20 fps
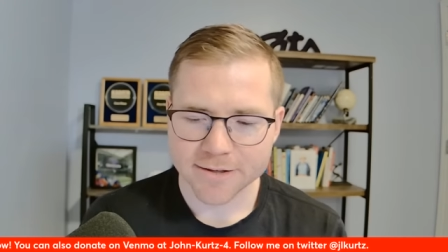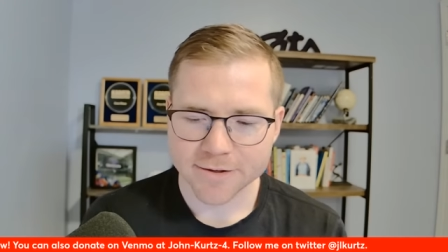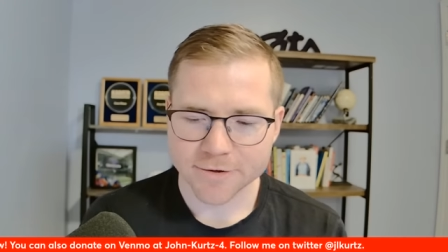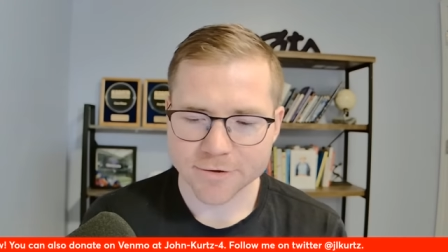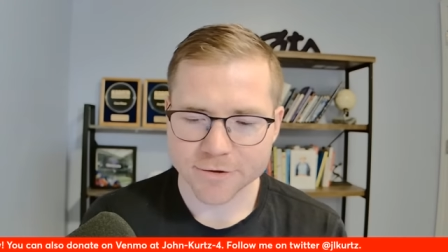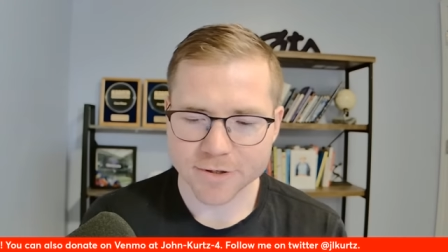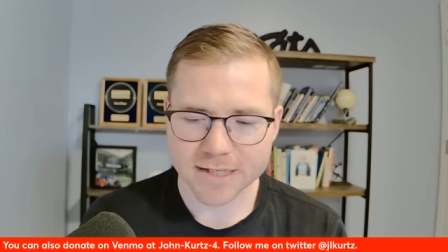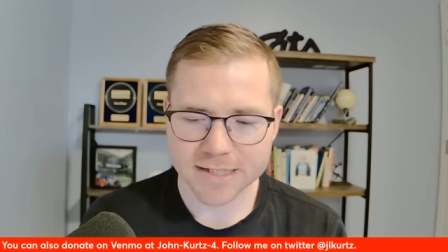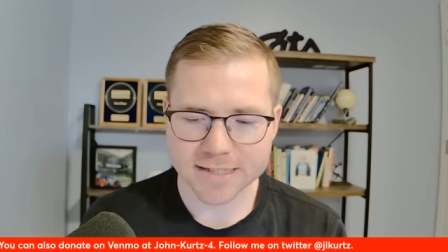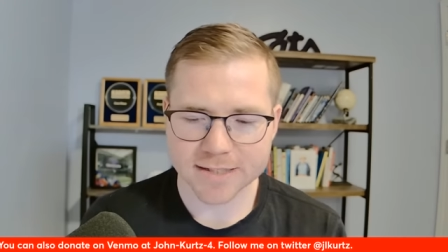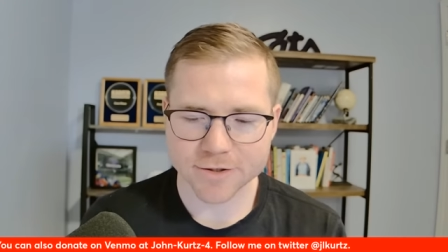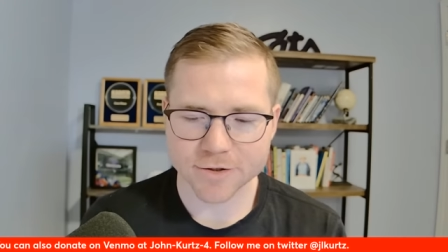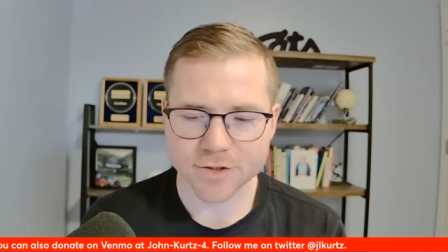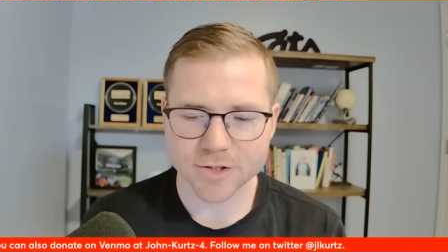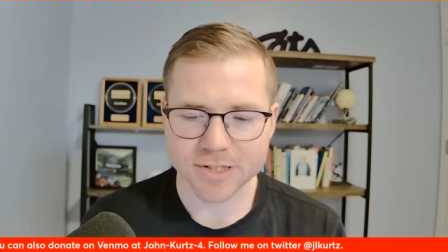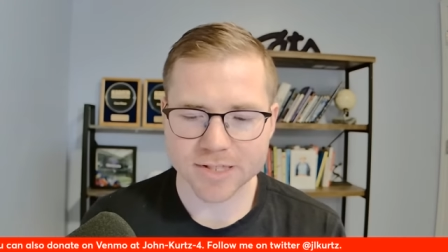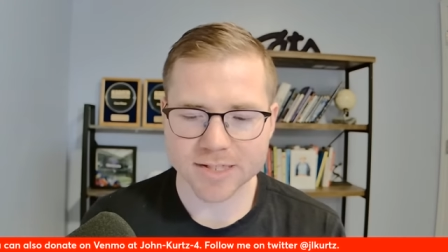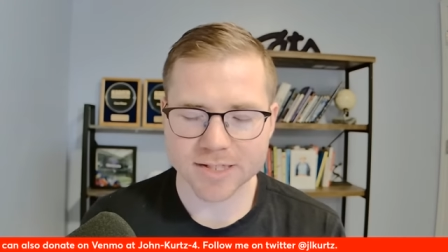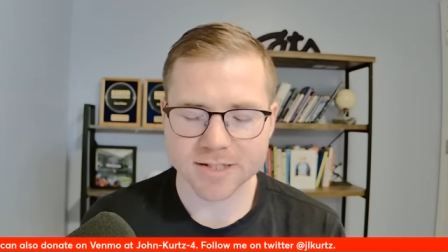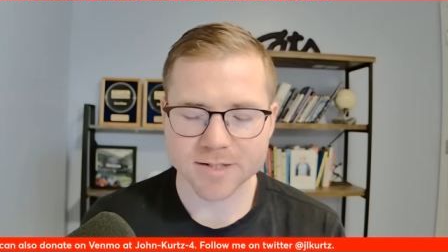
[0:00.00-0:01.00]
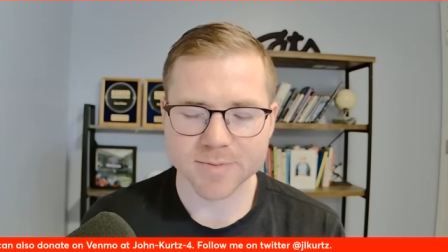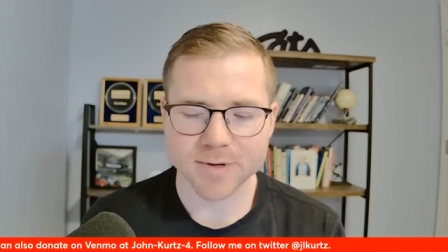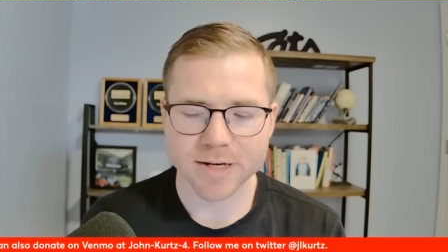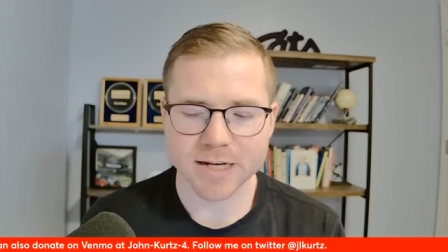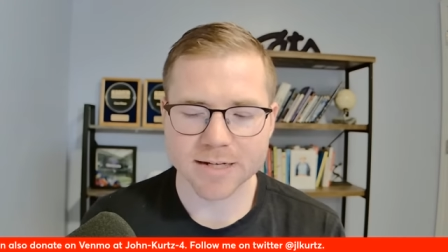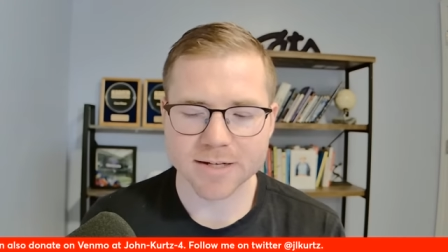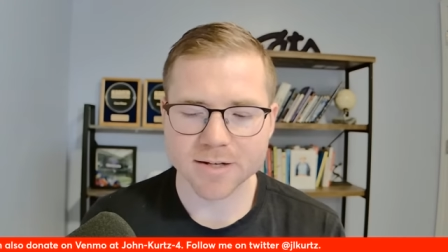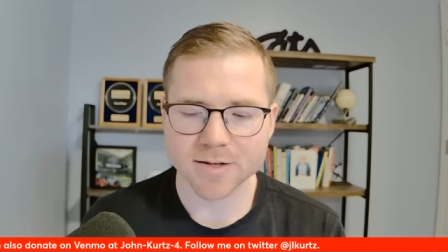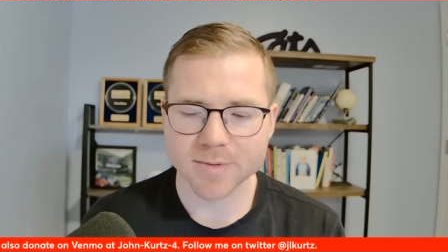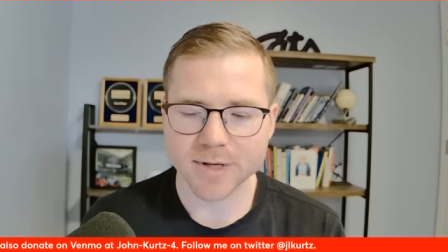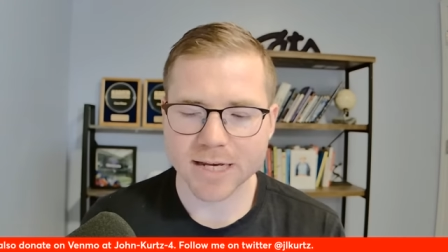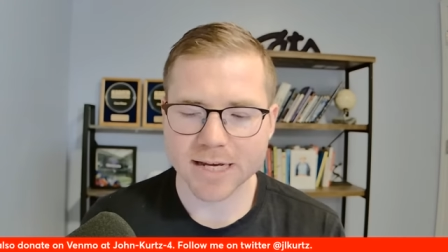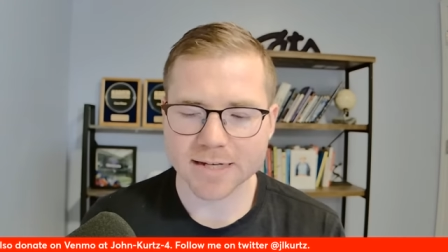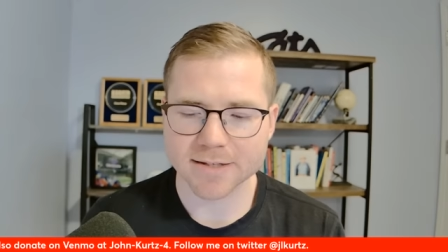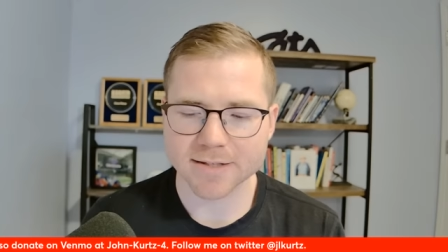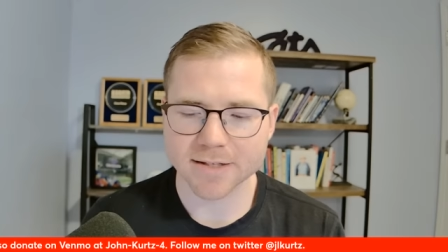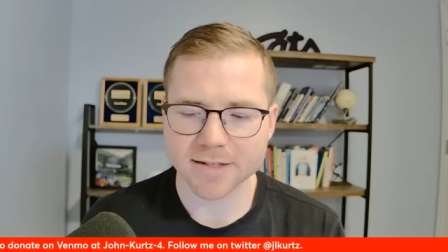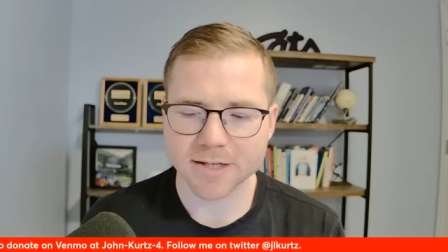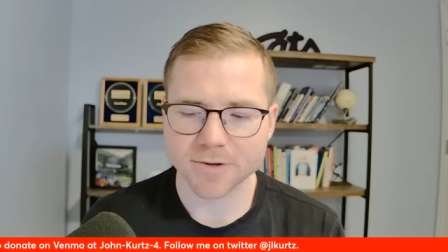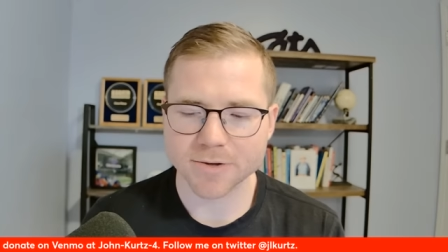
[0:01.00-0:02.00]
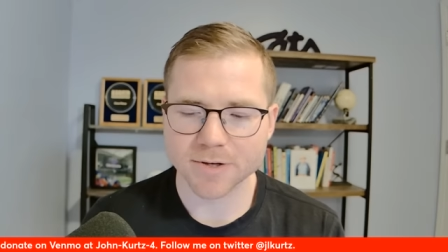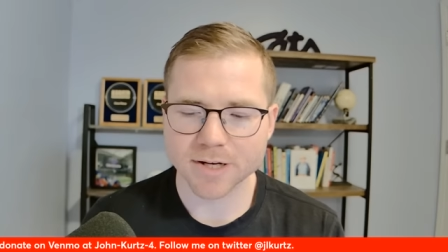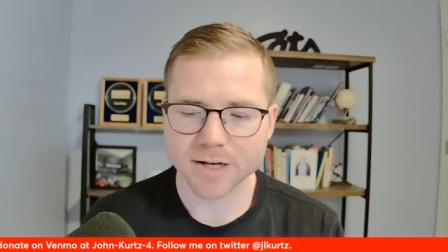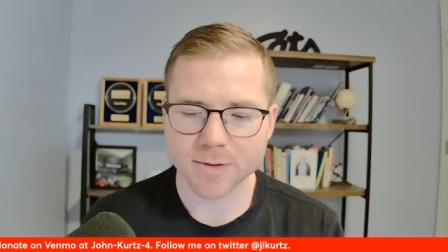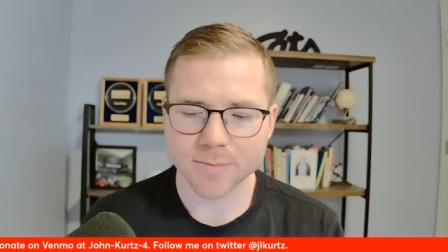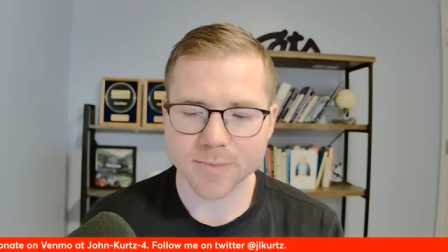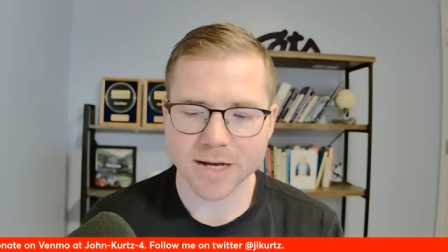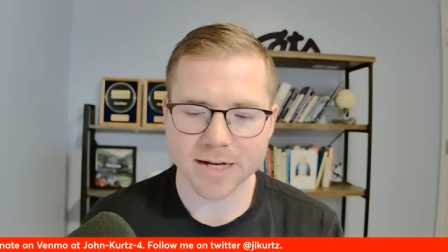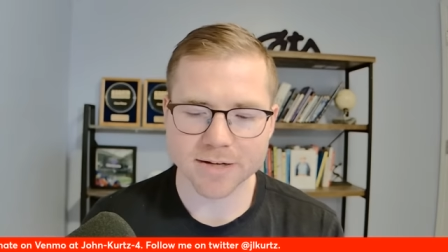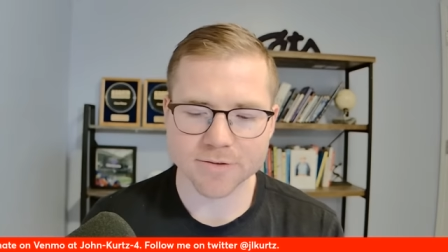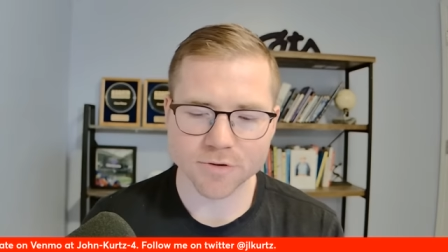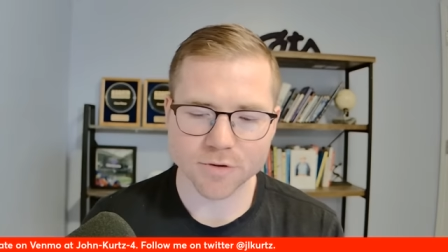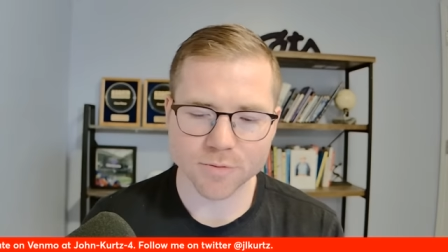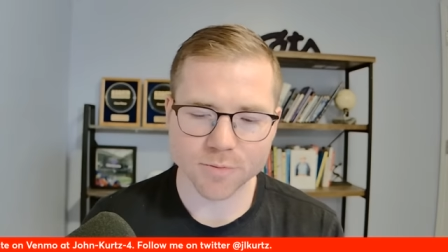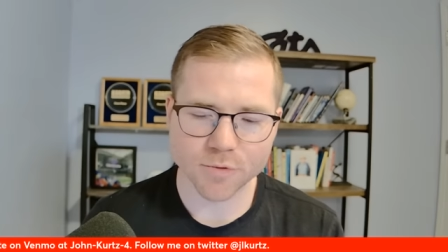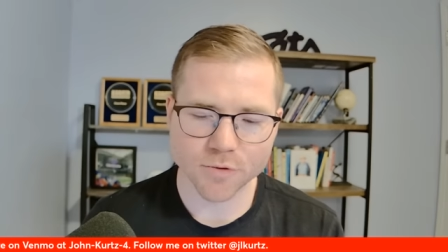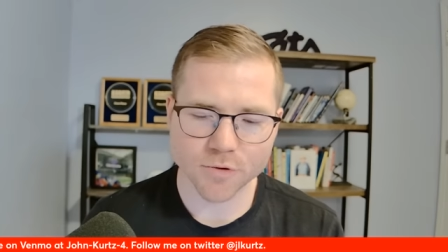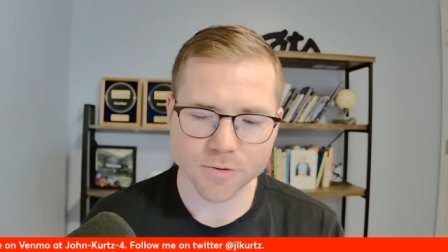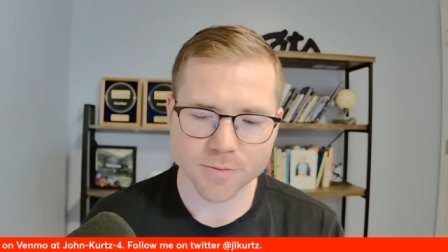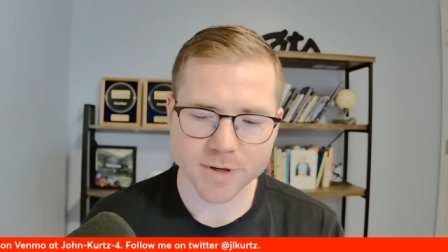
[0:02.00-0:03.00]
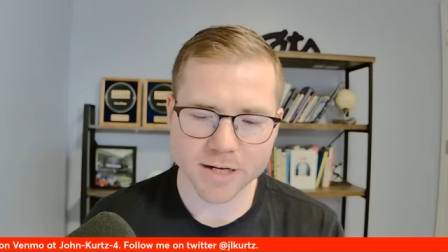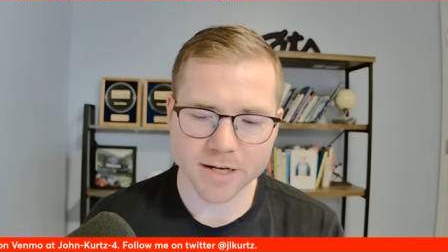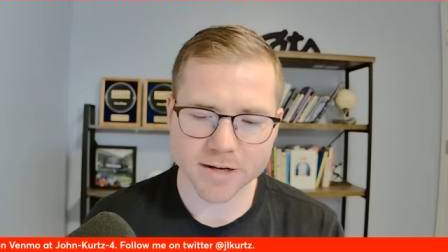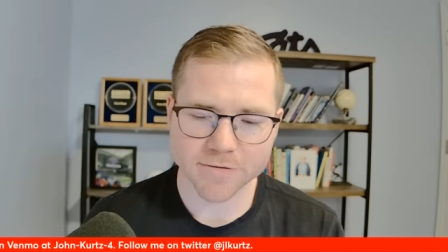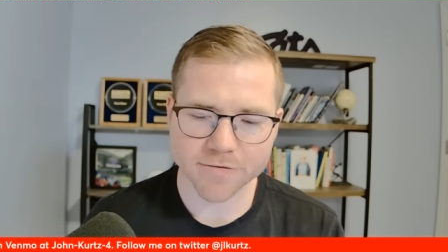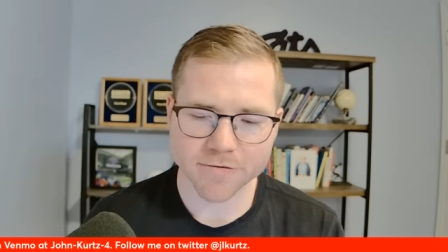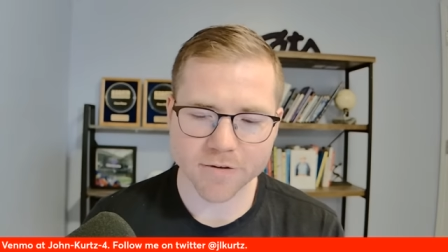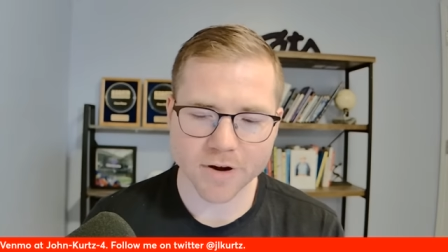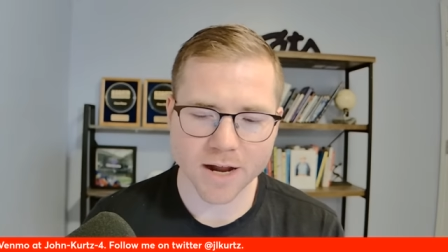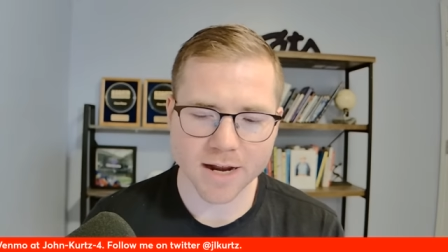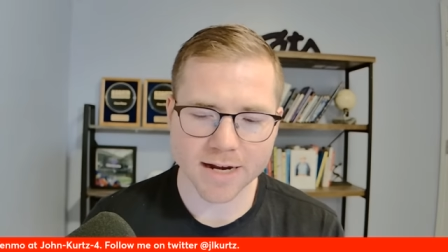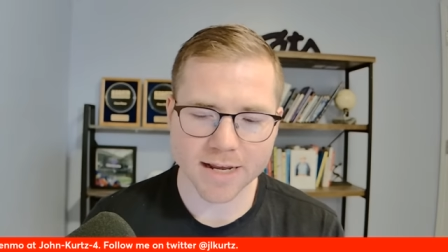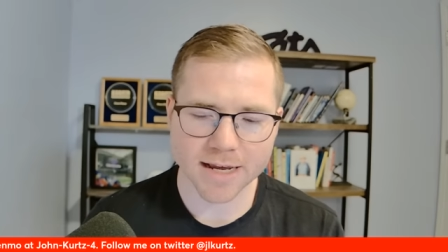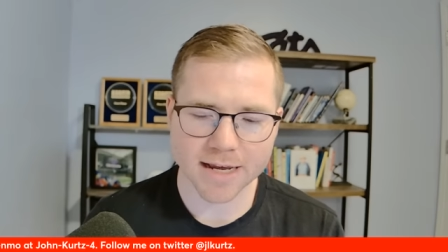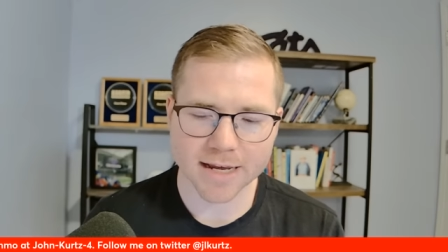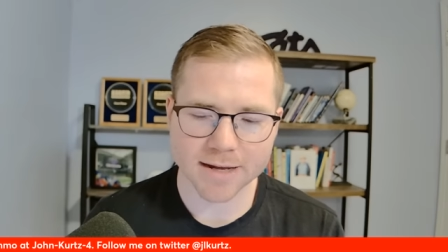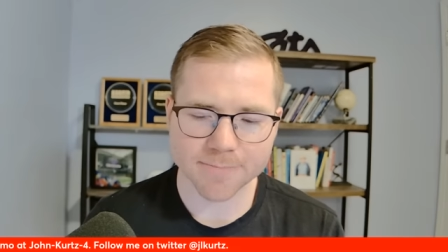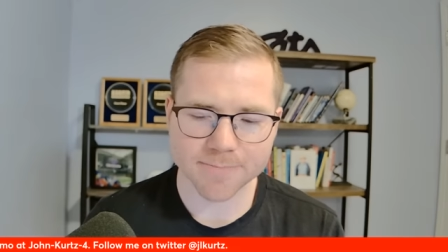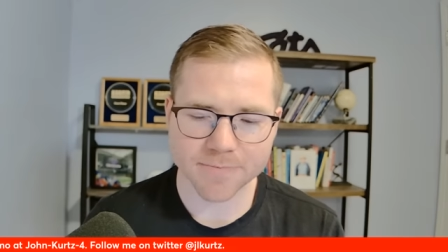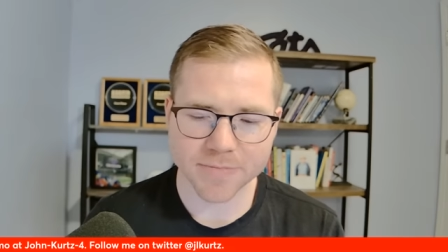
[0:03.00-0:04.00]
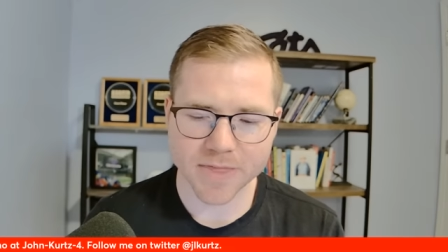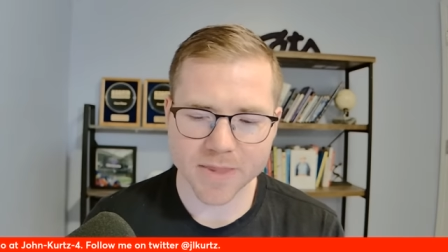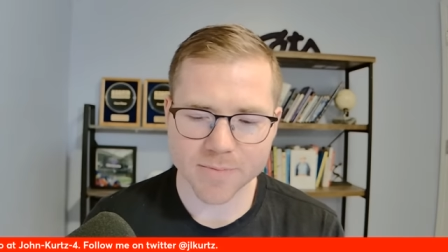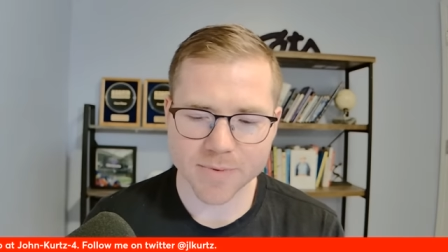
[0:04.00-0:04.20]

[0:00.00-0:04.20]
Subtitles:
The transition is expected to be executed at a Pac-12 board meeting Friday.